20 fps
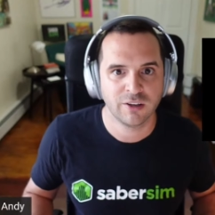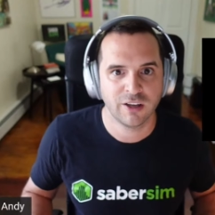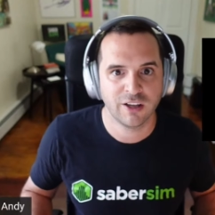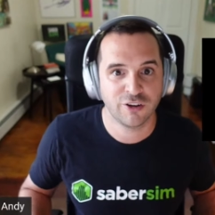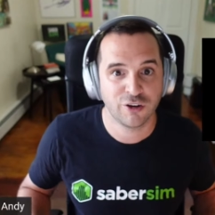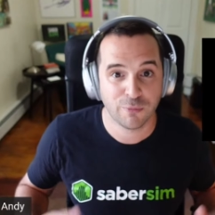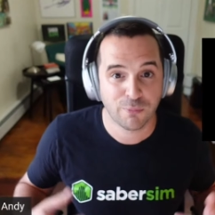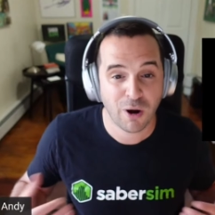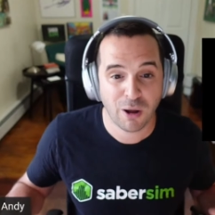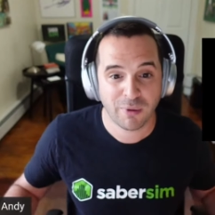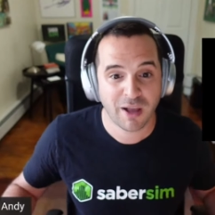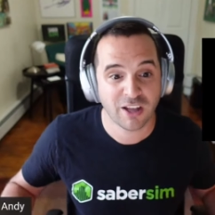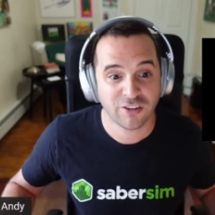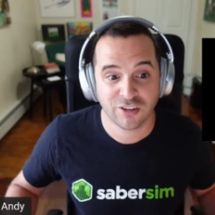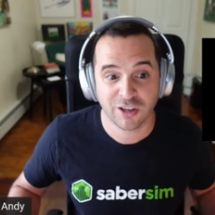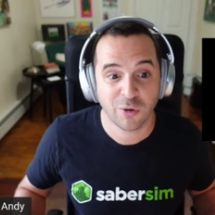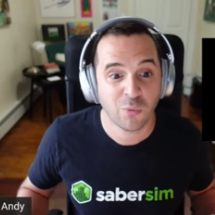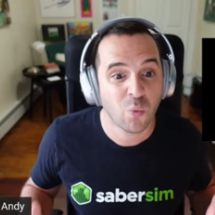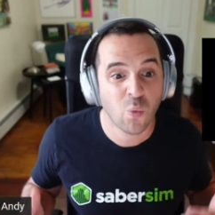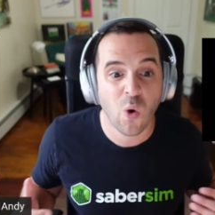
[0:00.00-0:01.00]
And you're probably
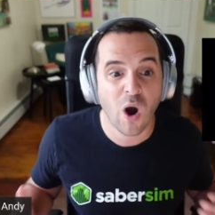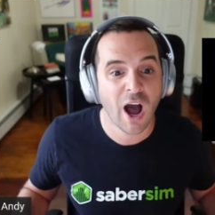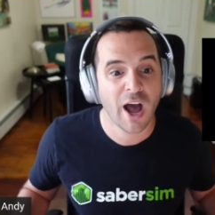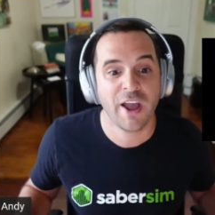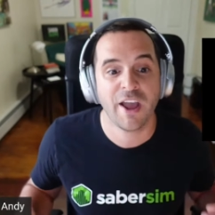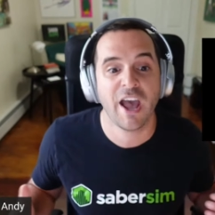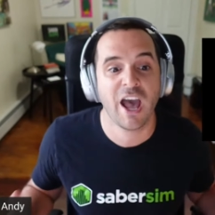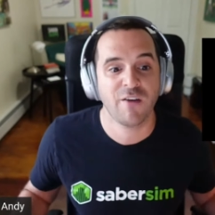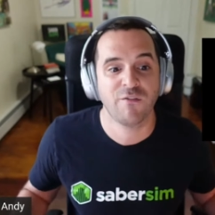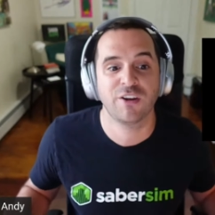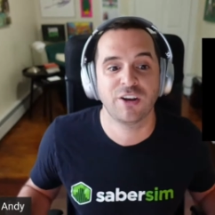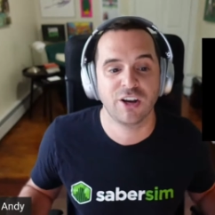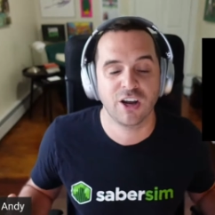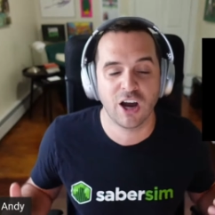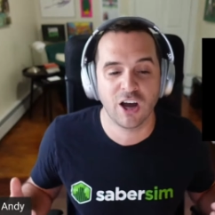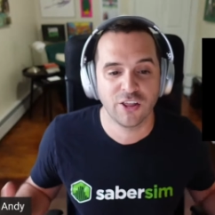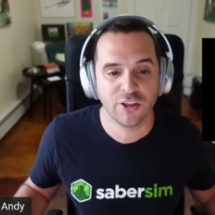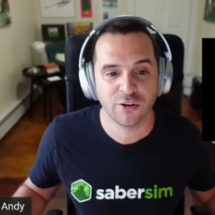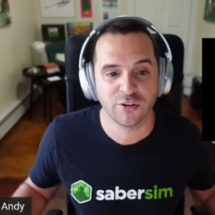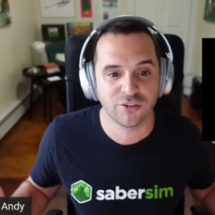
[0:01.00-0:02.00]
asking, like, why haven't
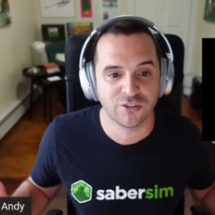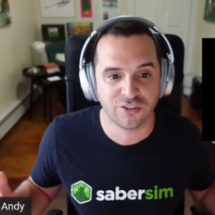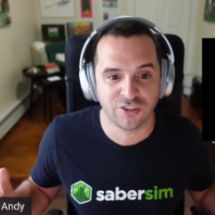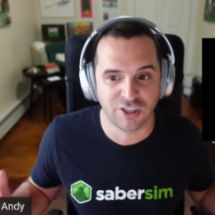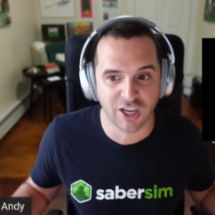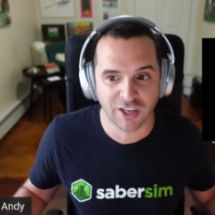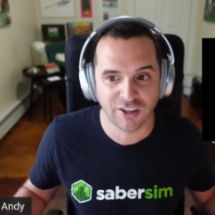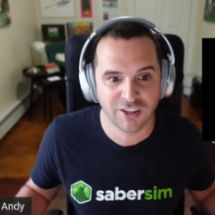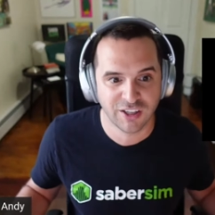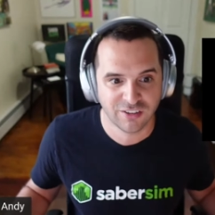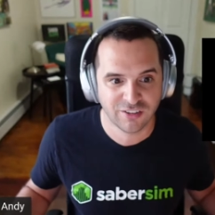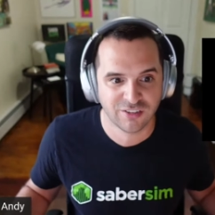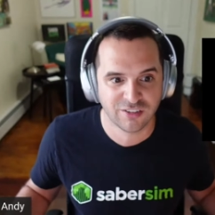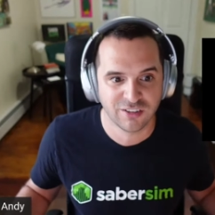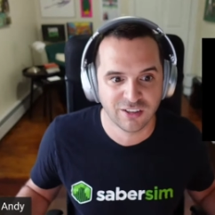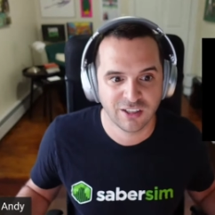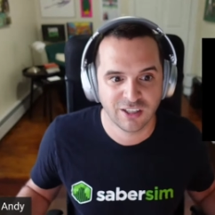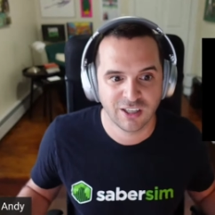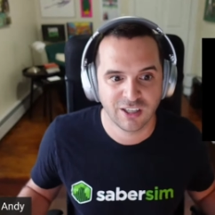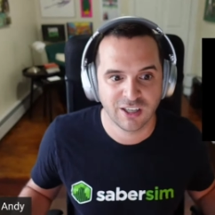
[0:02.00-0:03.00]
others done
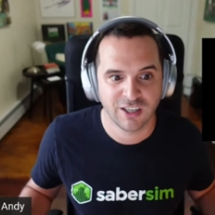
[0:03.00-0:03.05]
this?